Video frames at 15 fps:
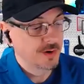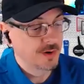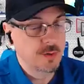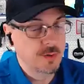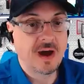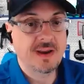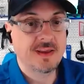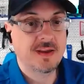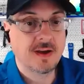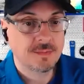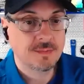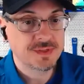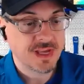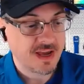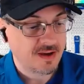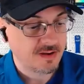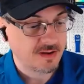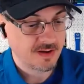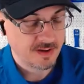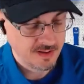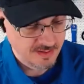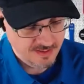new body comes out,
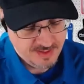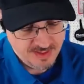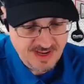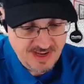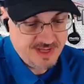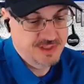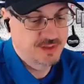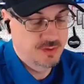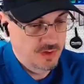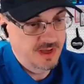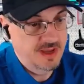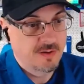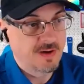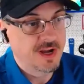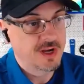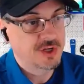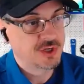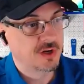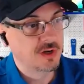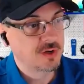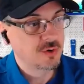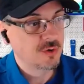the next
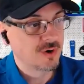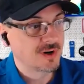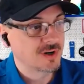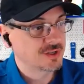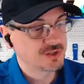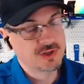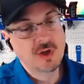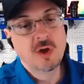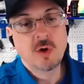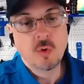iteration yours.